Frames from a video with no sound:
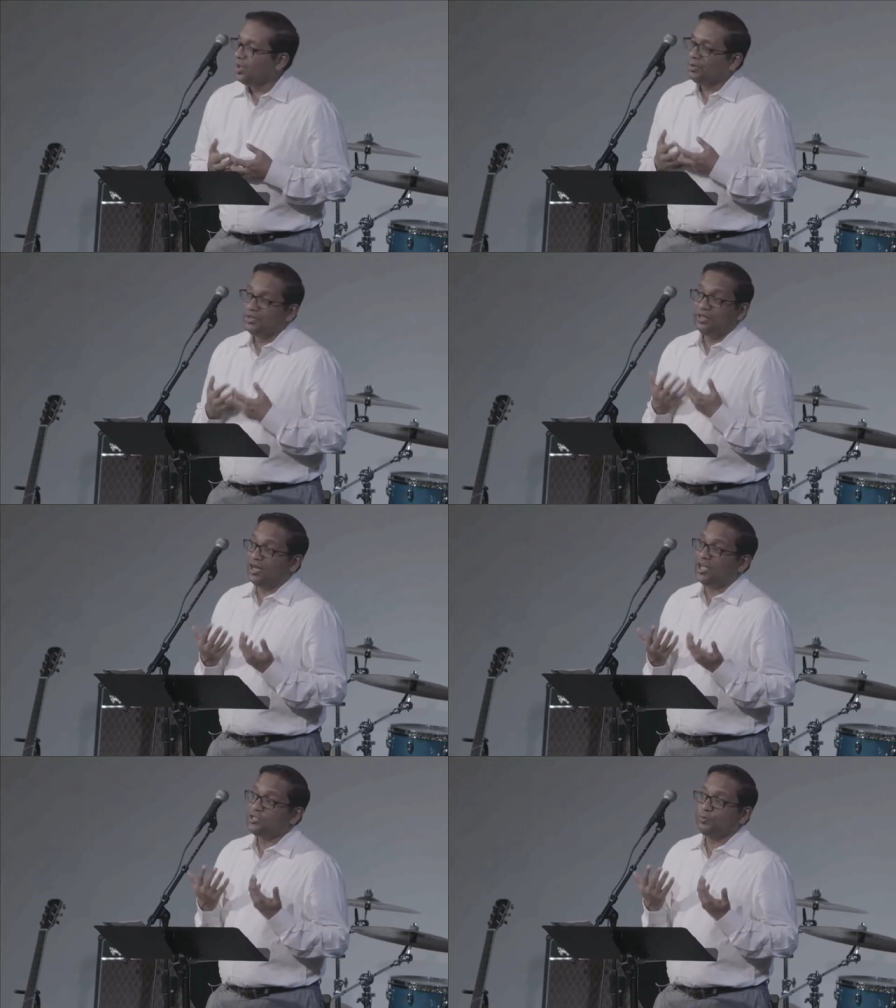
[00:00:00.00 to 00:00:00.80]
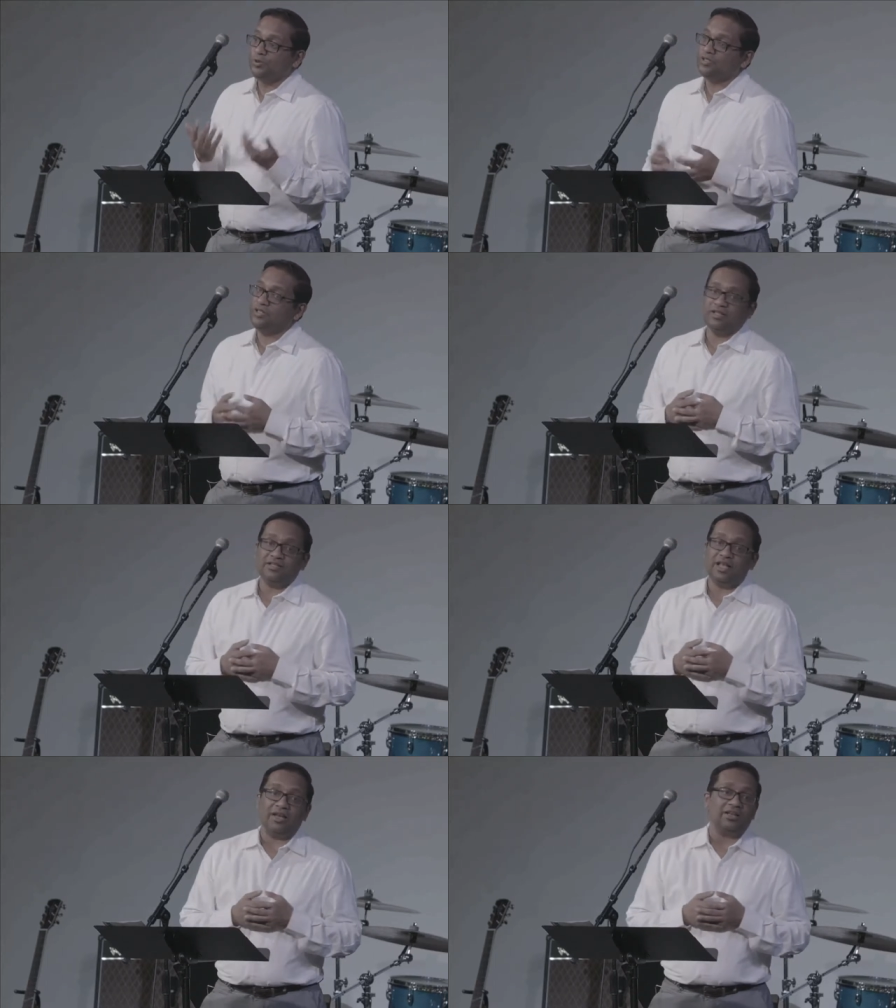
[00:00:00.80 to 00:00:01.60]
But the gospel is the
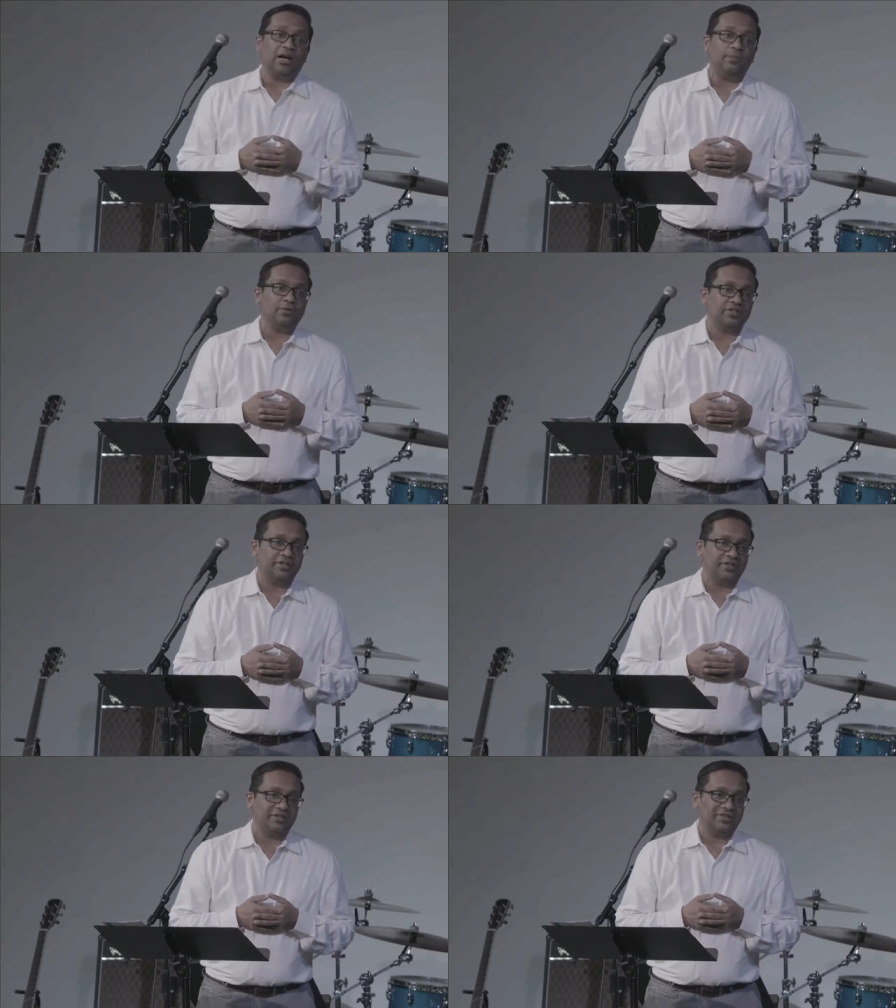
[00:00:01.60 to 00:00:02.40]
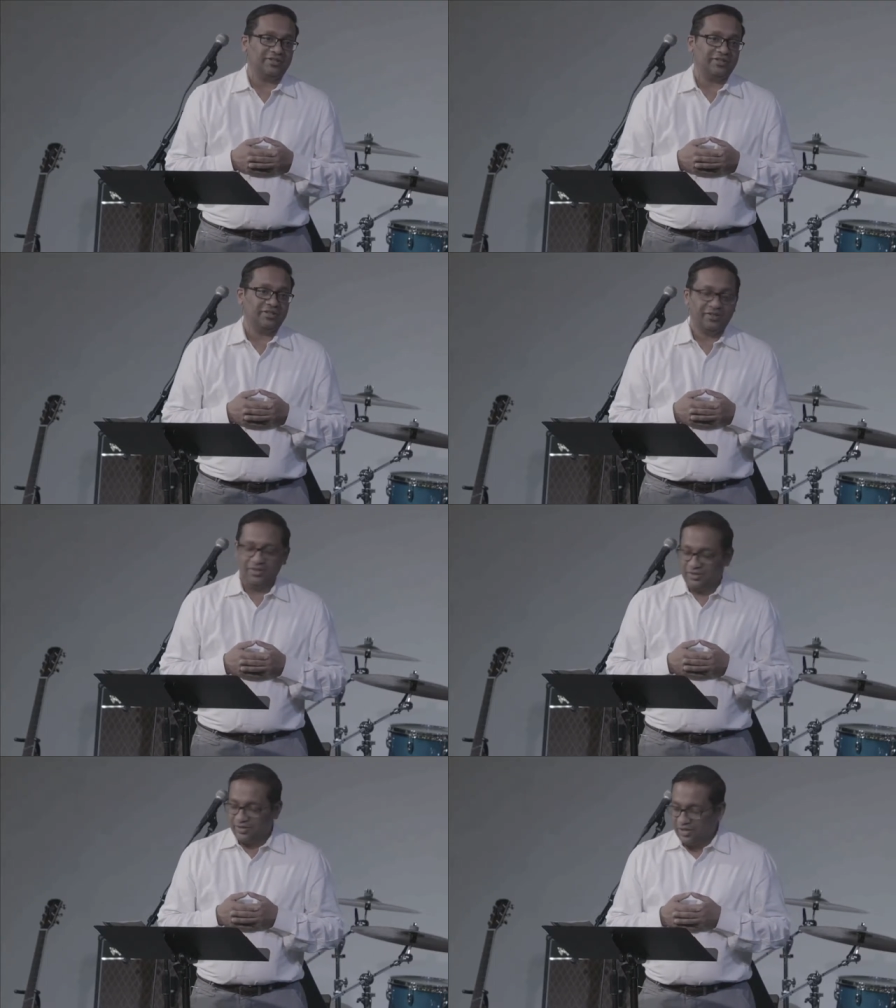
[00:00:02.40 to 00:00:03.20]
exact opposite.
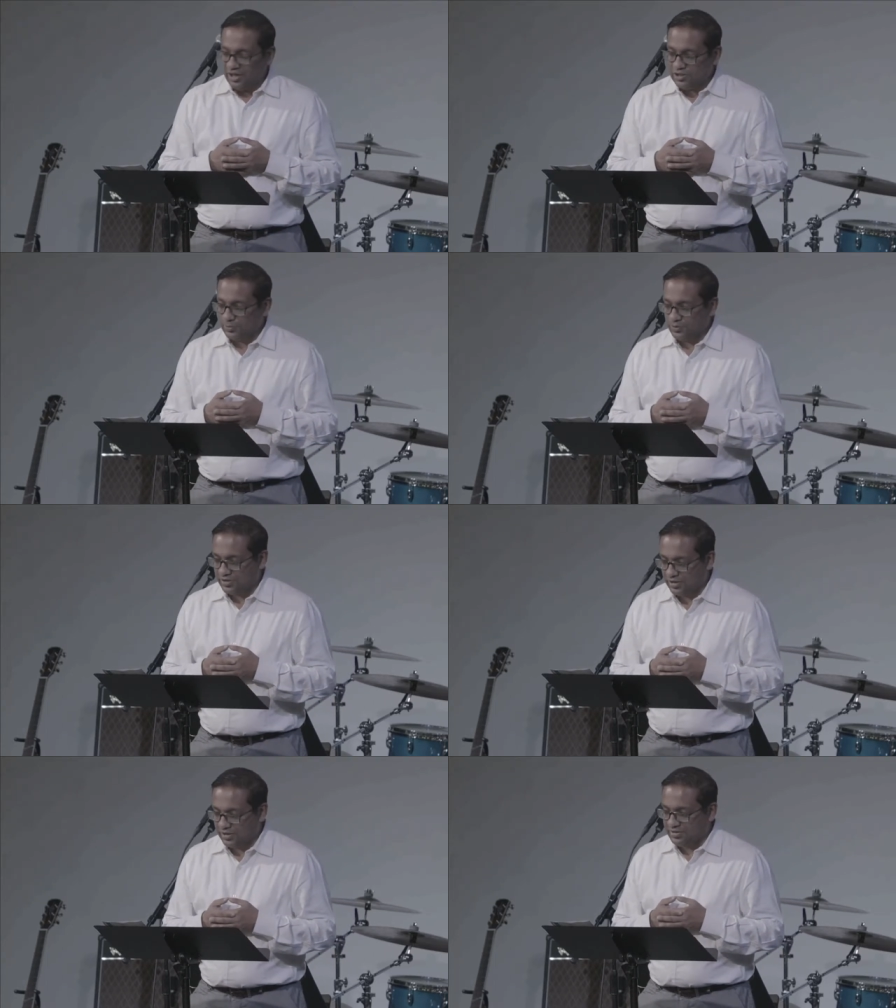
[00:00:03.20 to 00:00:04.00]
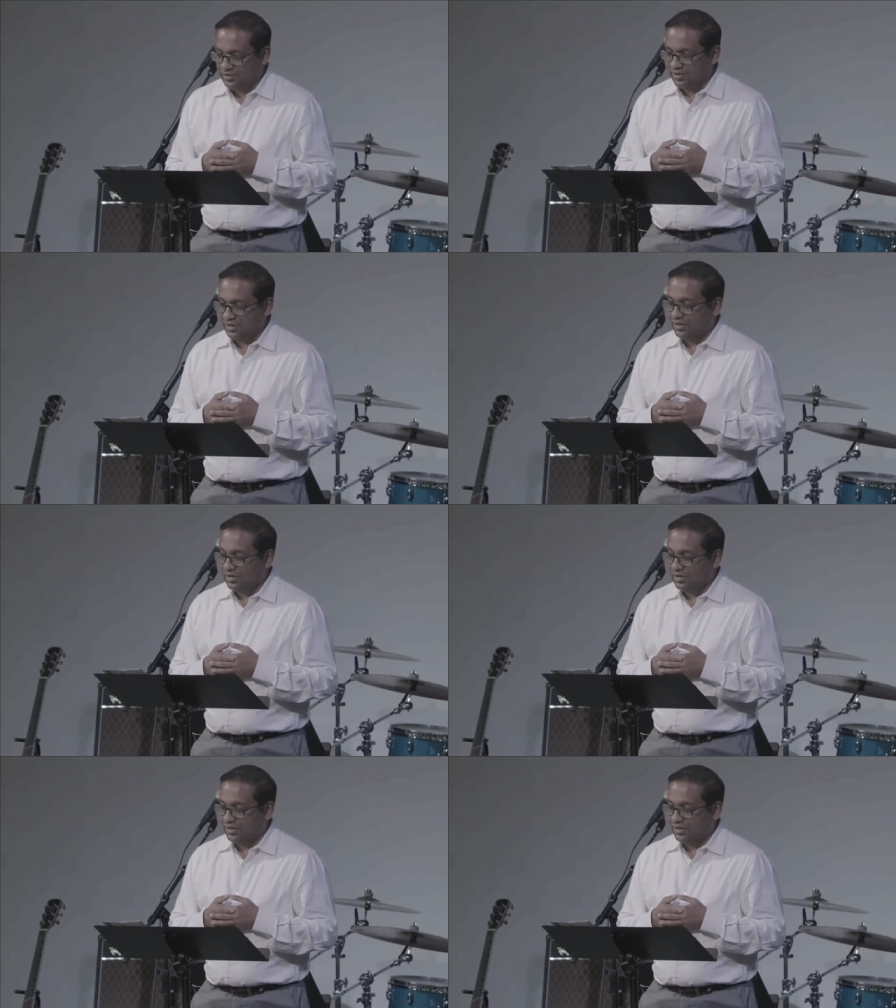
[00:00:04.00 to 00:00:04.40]
The gospel says,